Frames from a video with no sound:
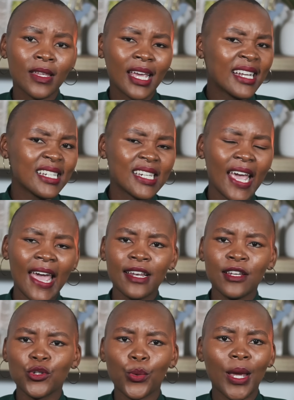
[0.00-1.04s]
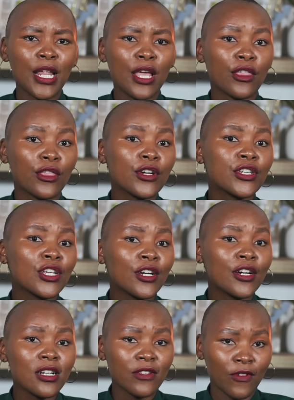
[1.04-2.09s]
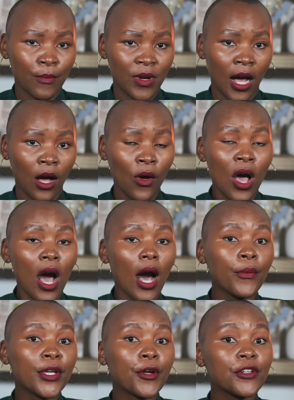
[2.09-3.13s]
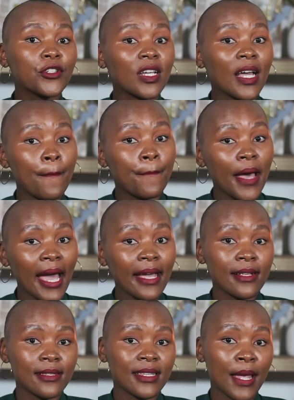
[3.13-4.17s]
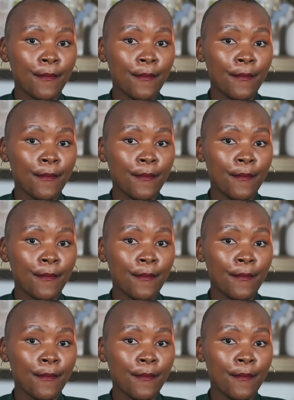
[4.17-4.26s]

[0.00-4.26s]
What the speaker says: In 10, 20, 30 years from now, are we going to come back and say